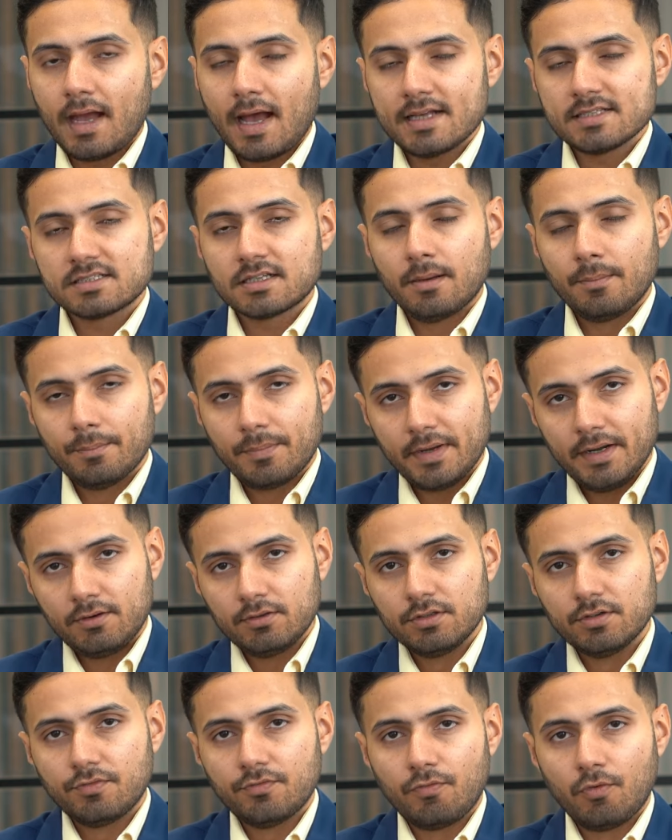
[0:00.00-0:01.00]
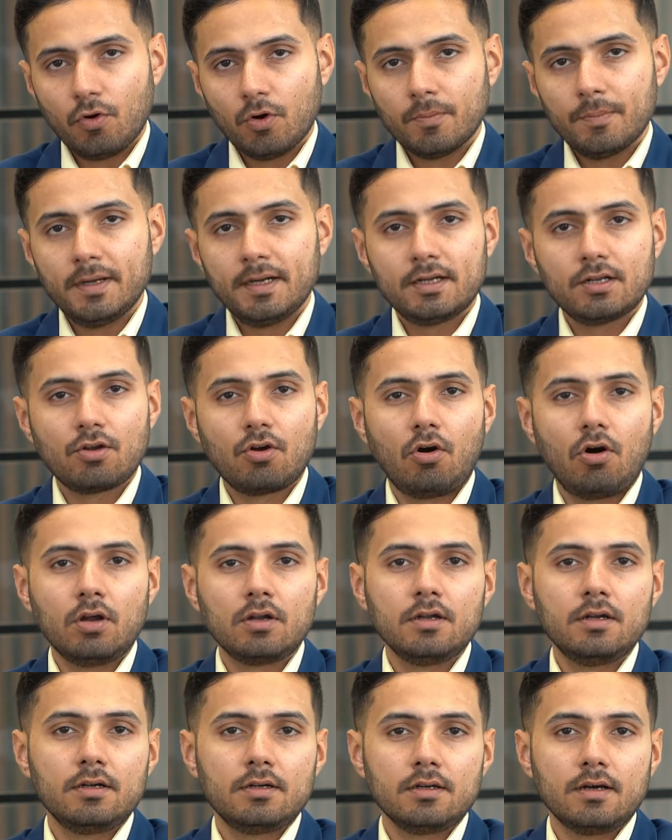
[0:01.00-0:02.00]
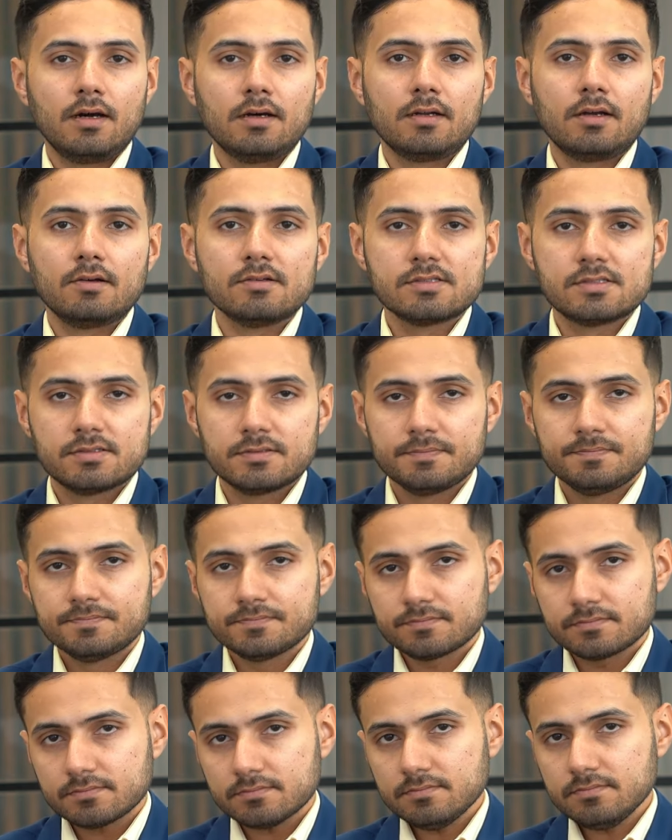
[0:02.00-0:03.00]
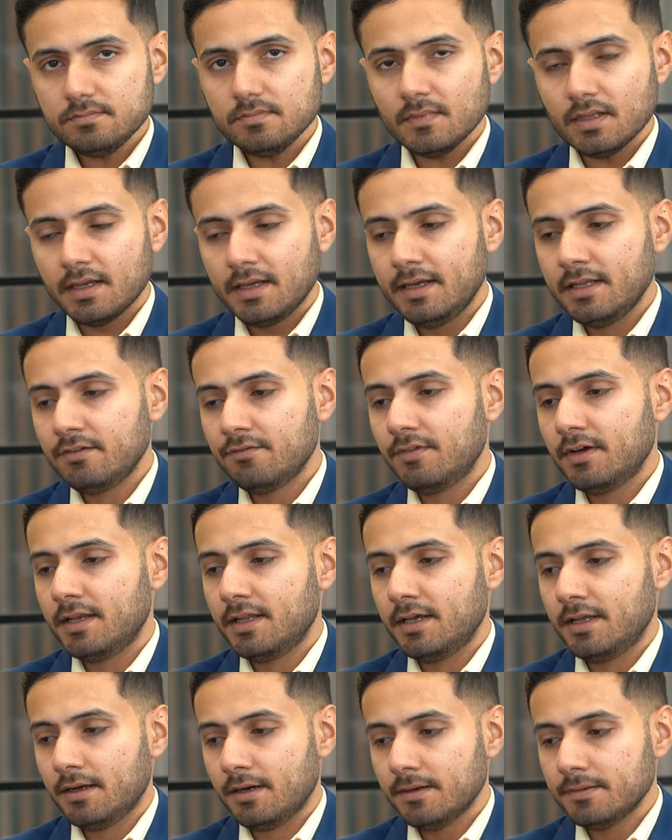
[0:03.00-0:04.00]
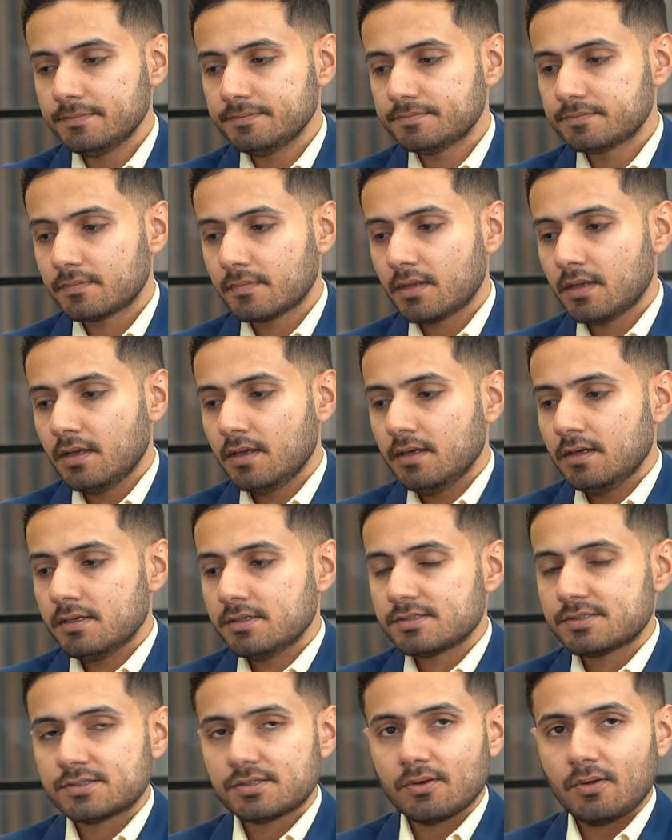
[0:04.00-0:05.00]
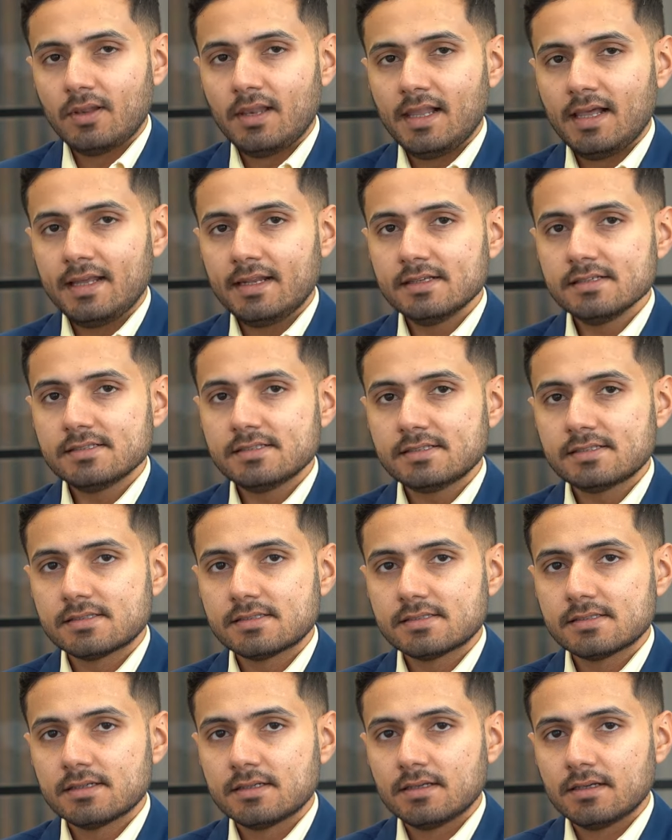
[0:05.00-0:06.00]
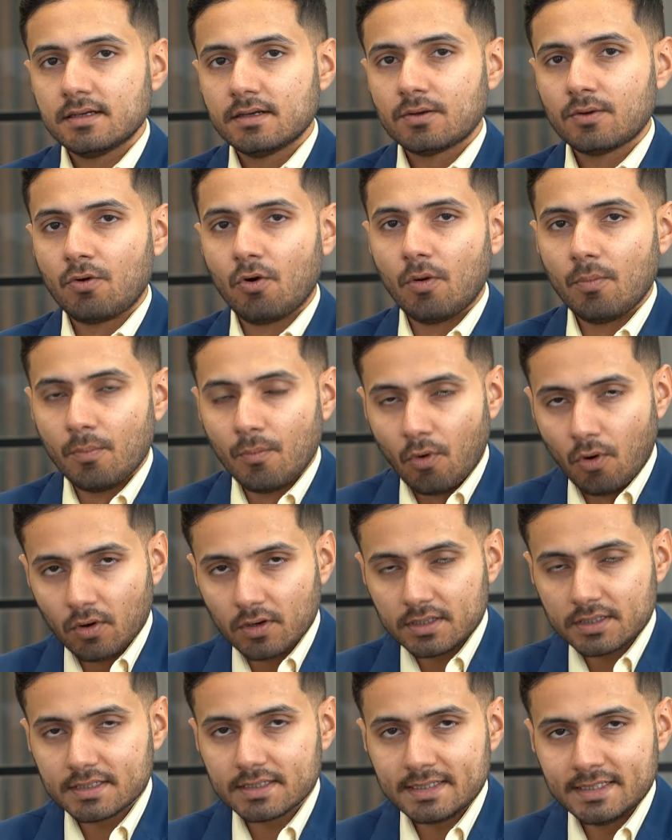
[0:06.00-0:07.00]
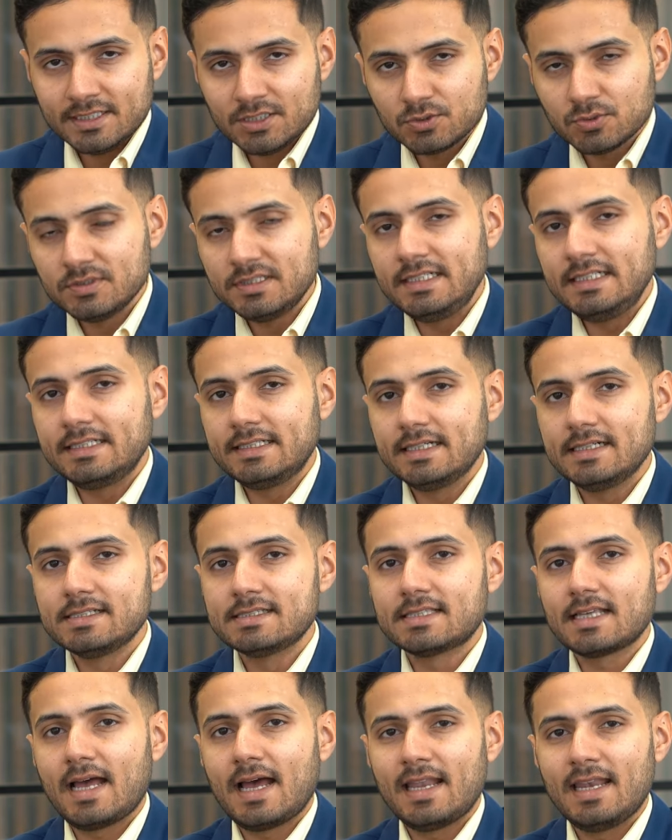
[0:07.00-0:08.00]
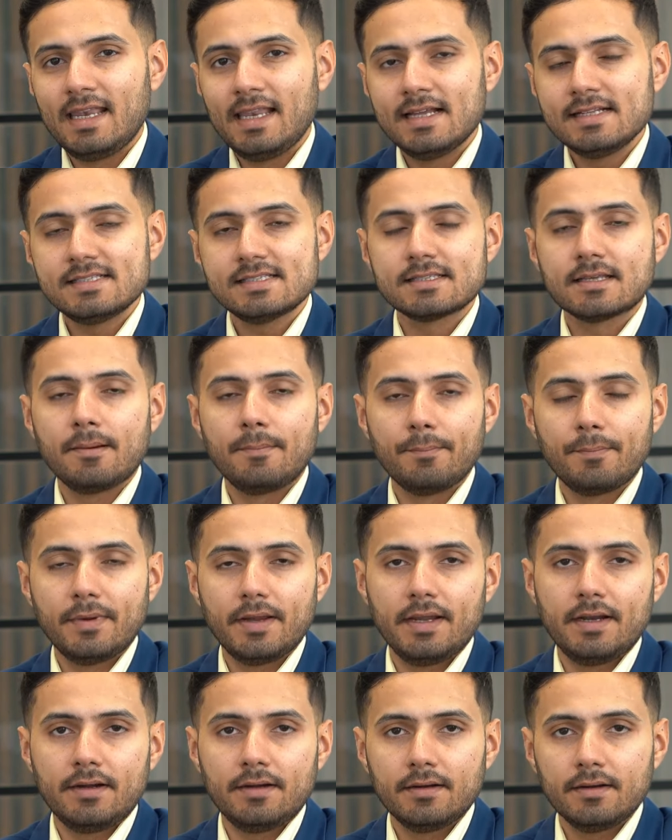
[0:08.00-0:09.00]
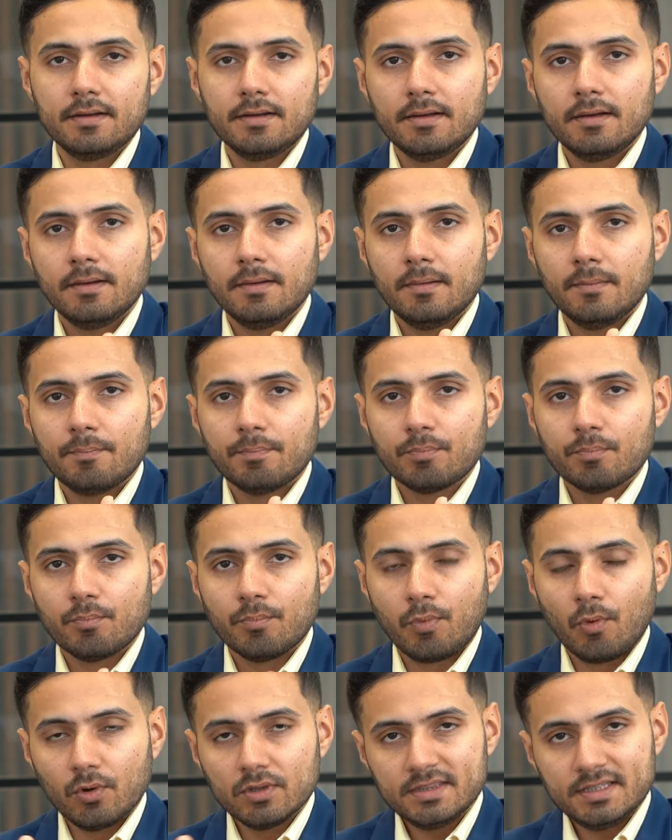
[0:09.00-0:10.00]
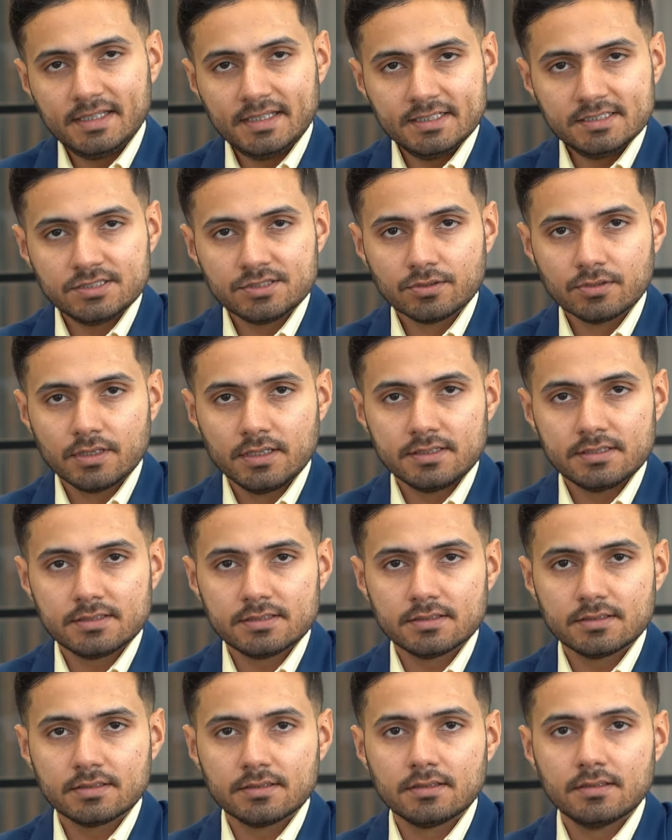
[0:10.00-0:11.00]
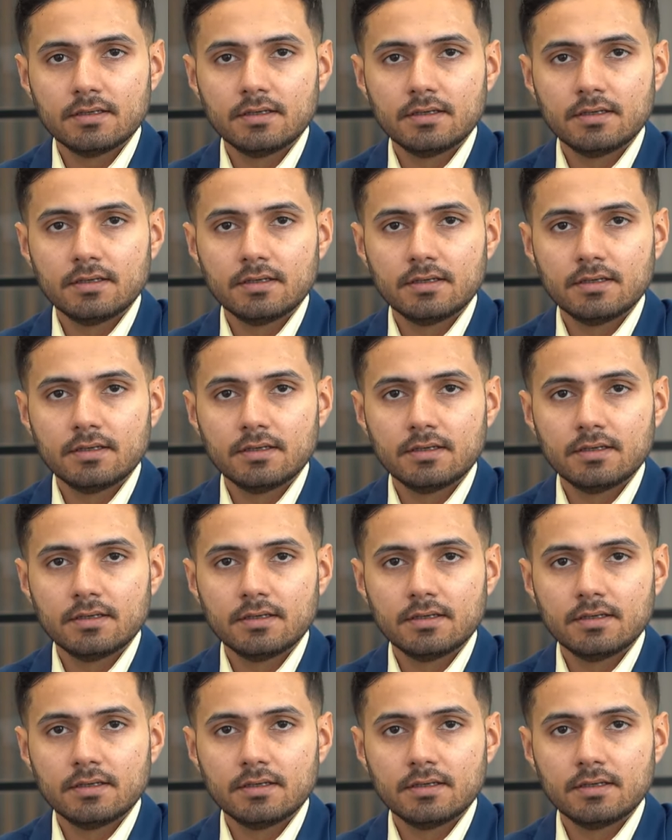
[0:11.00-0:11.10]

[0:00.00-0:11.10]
as compared to the 4-bed corner townhouse in Venera. So let us go more into details and let's compare both these units